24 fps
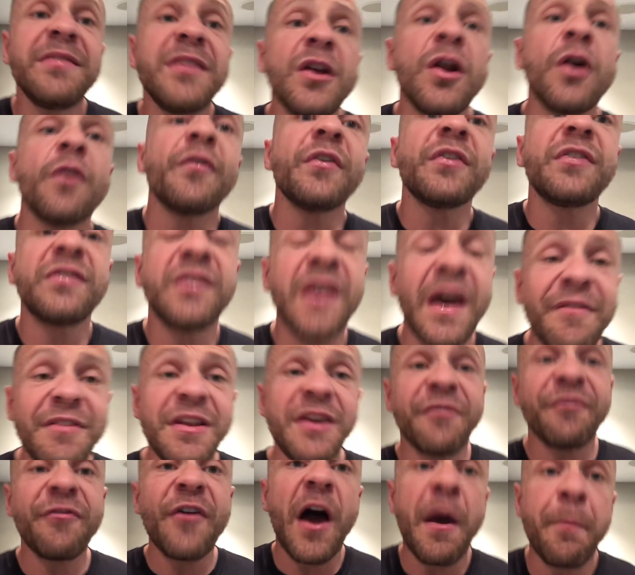that over
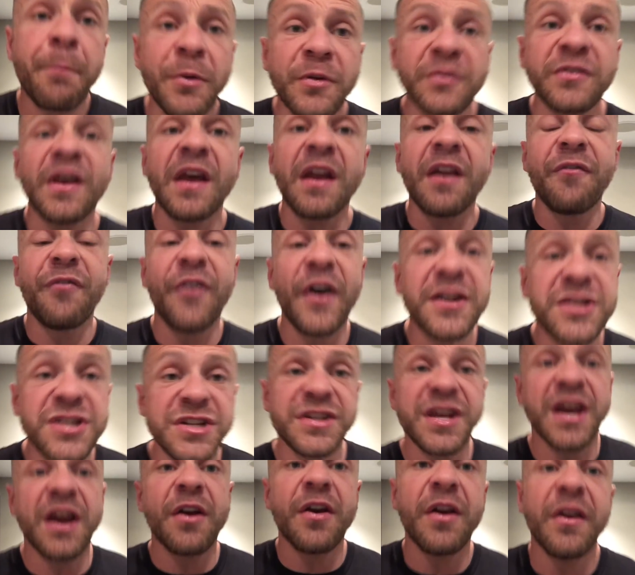seventy-five percent of
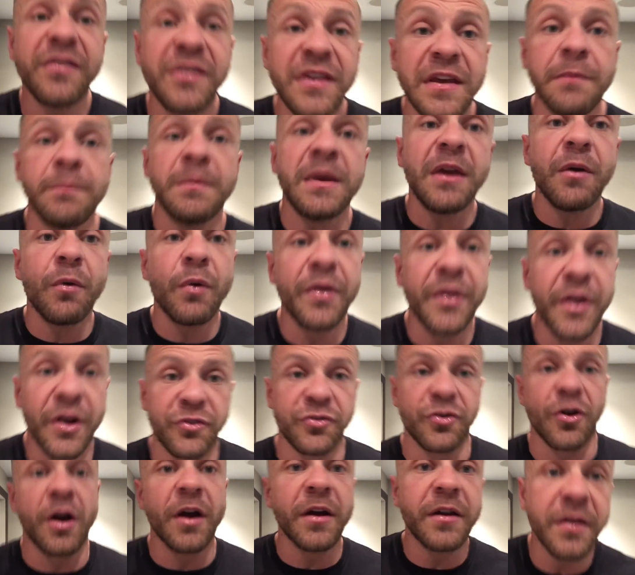vegetarians eat meat when they're
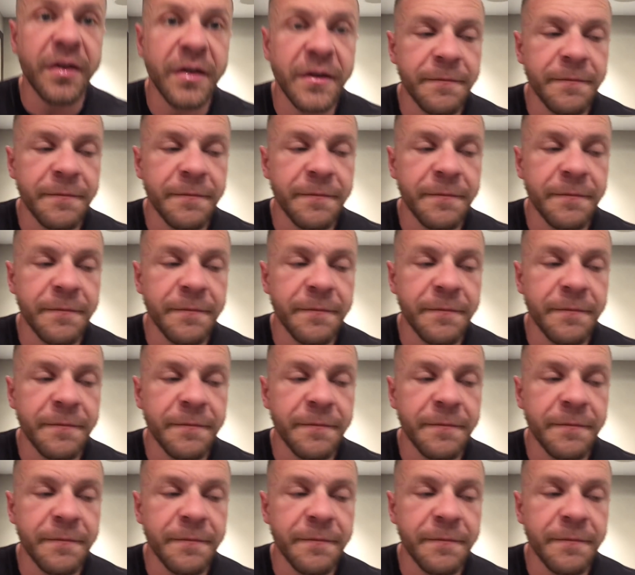drunk?